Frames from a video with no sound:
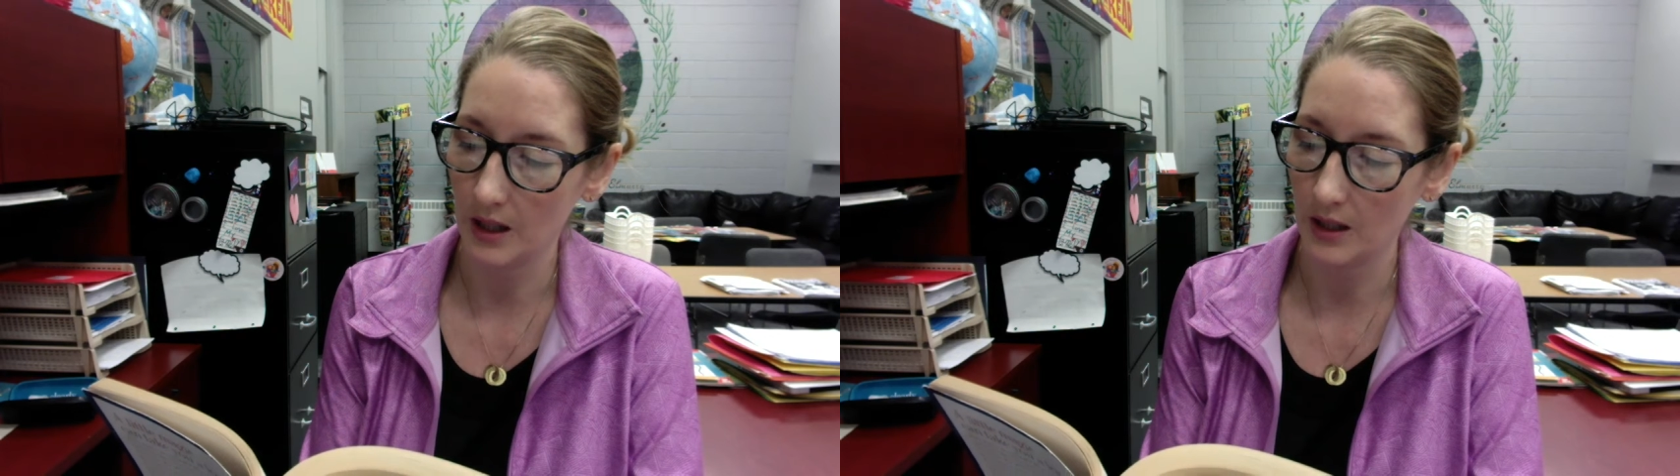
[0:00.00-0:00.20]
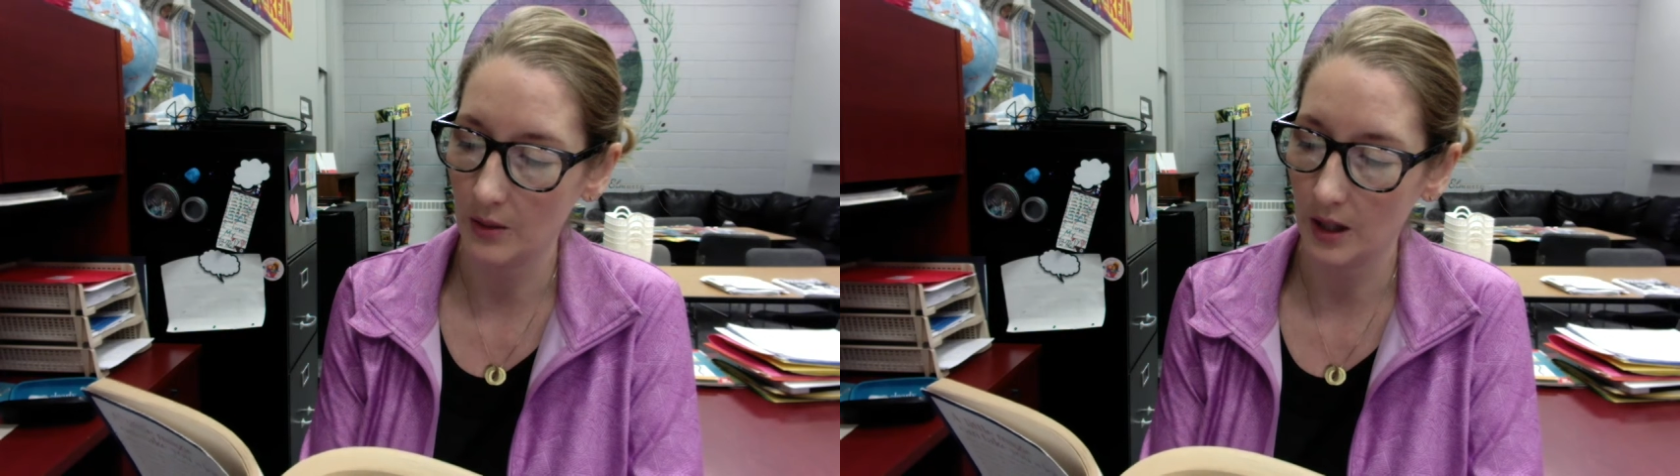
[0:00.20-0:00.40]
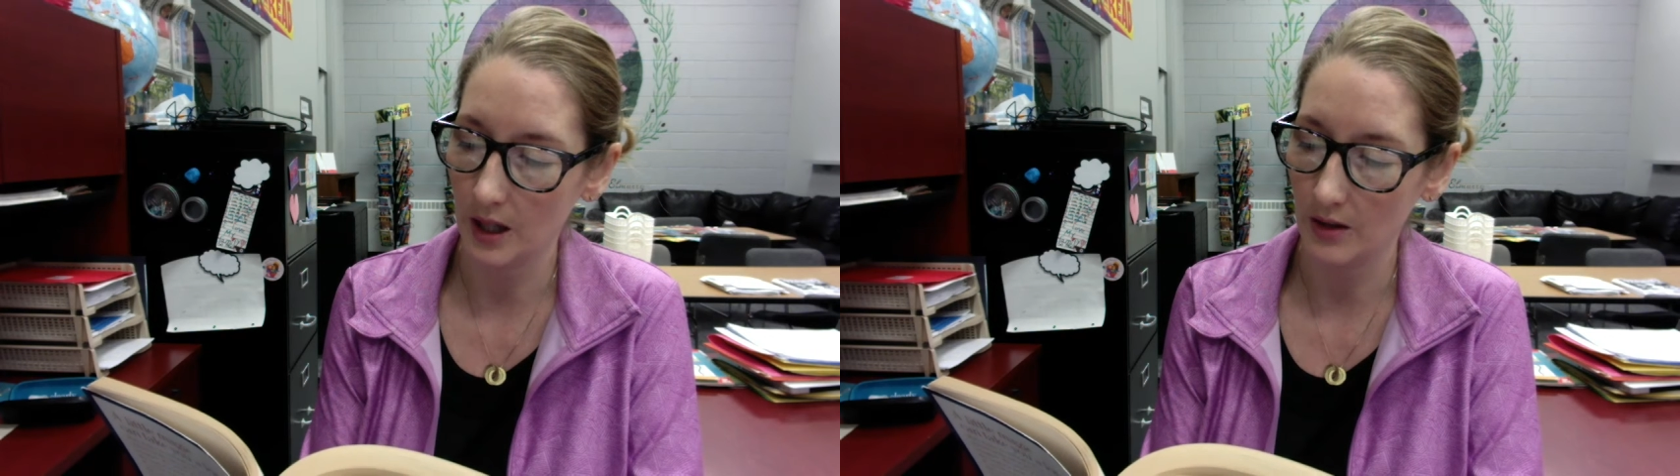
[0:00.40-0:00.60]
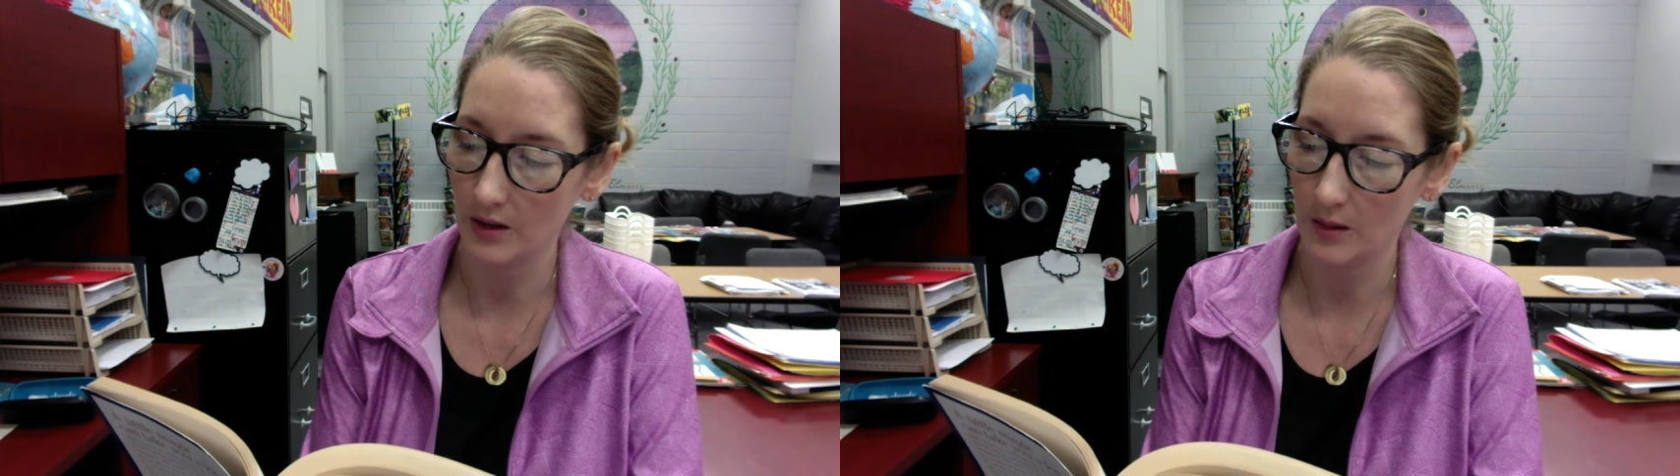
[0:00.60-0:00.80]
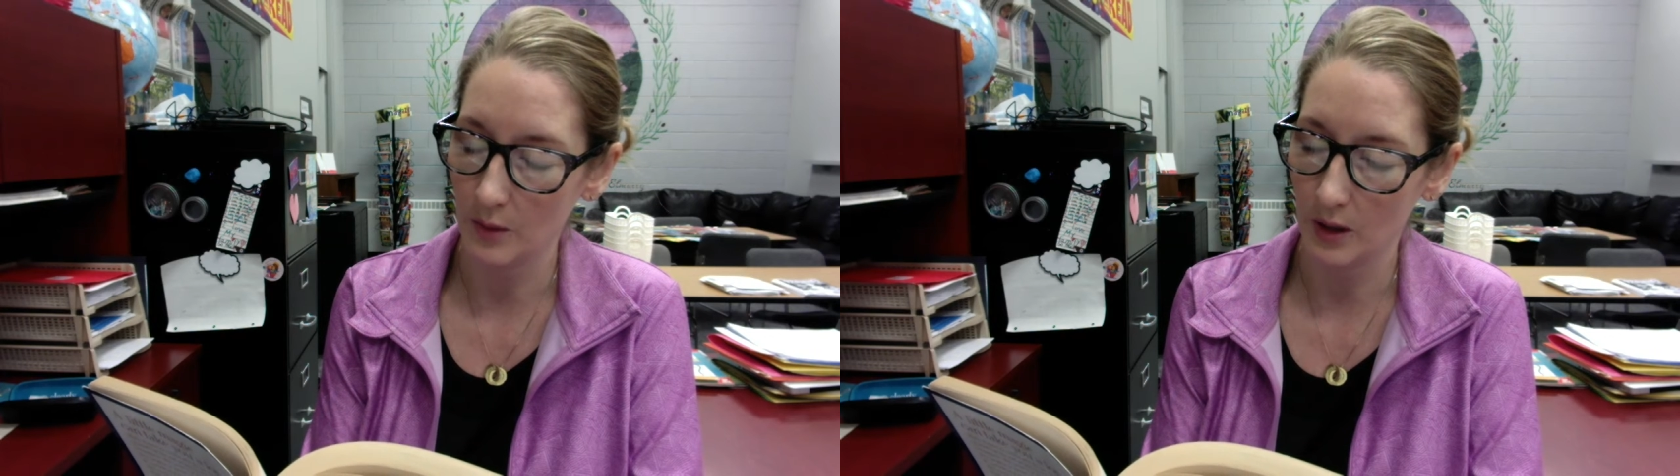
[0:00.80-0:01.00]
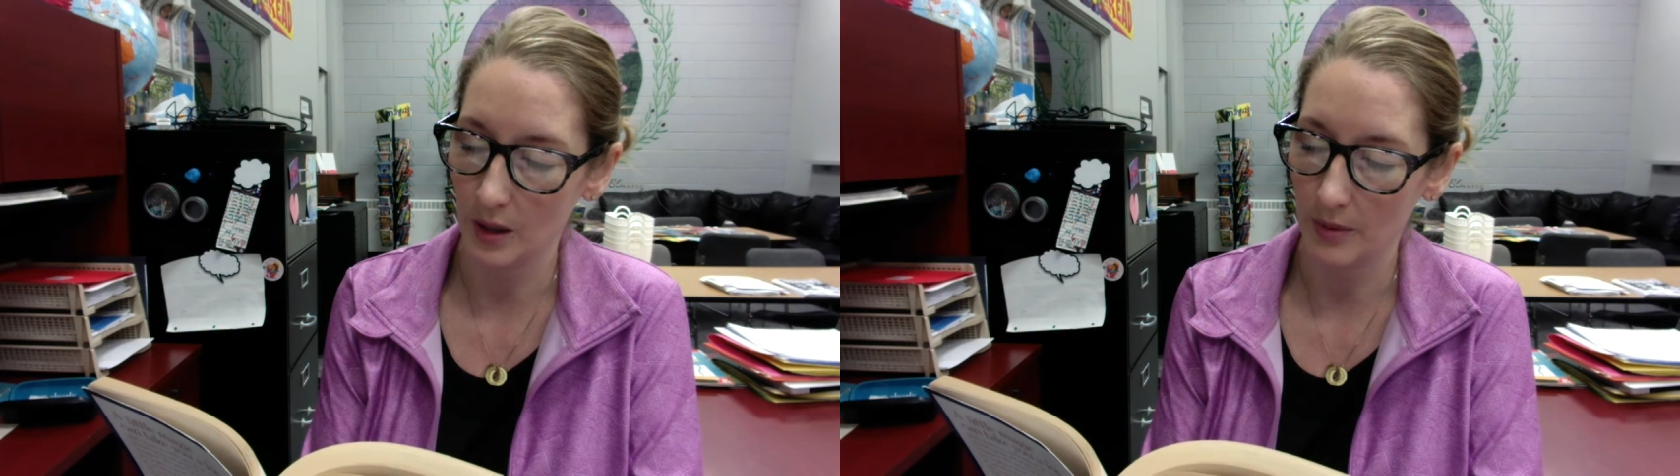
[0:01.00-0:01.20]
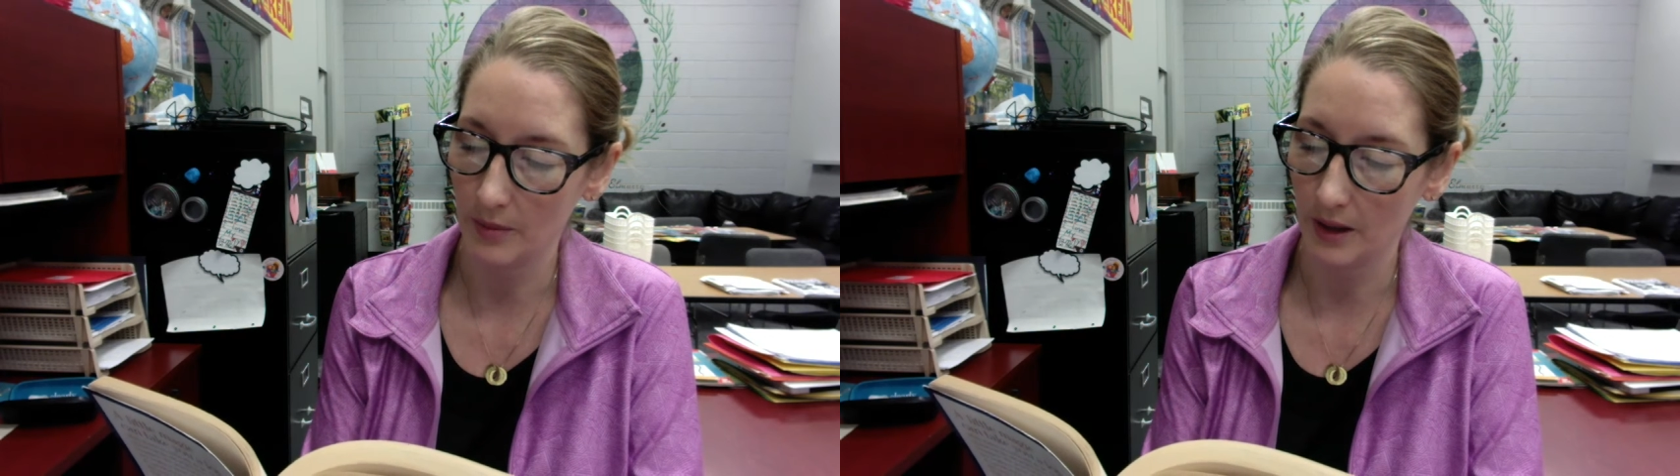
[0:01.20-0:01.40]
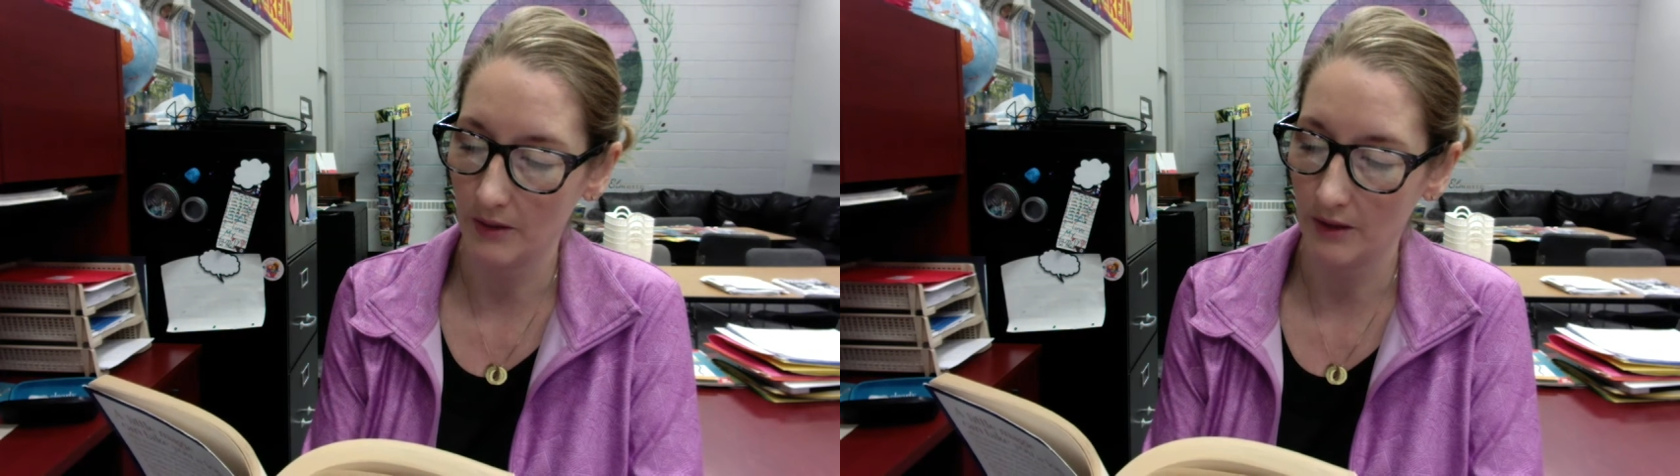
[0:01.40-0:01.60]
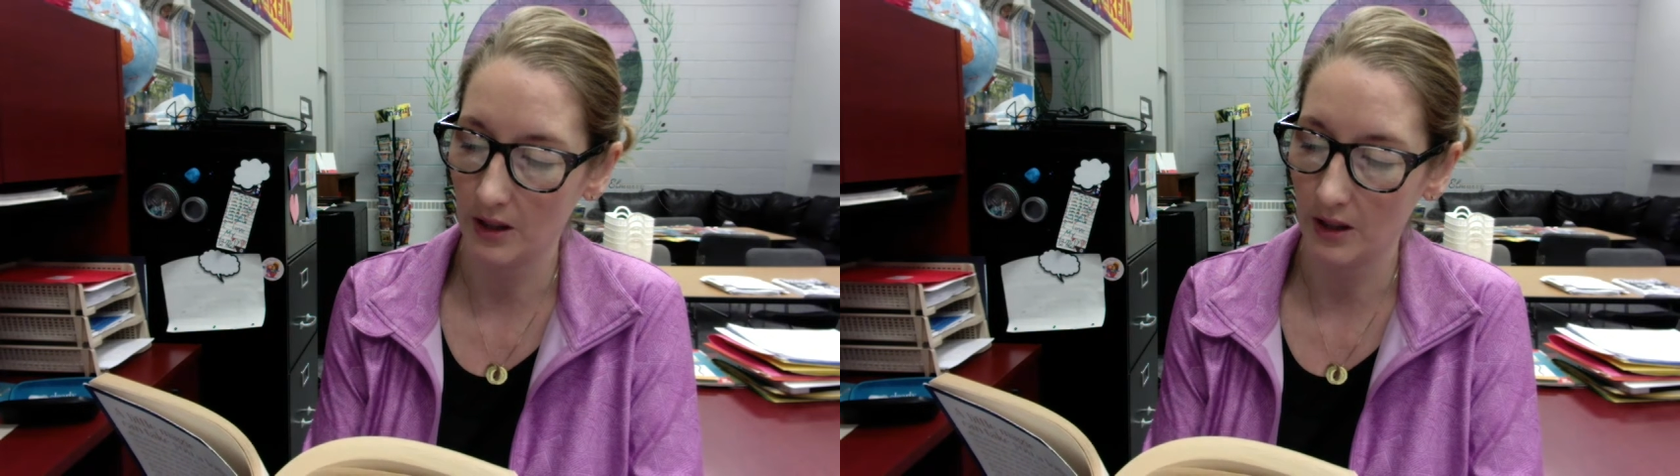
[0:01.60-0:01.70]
and there were hundreds more up above,